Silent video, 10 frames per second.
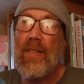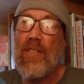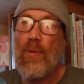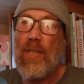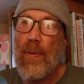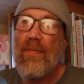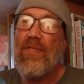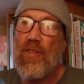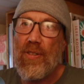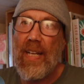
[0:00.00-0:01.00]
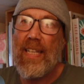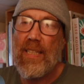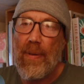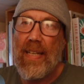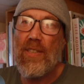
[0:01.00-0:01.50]
So we spent 4
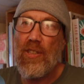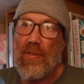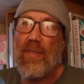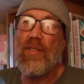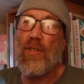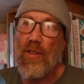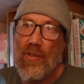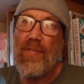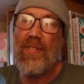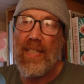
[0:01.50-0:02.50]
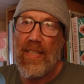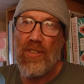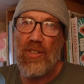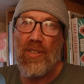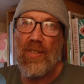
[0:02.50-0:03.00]
days making sure it was a good
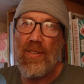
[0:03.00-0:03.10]
finish.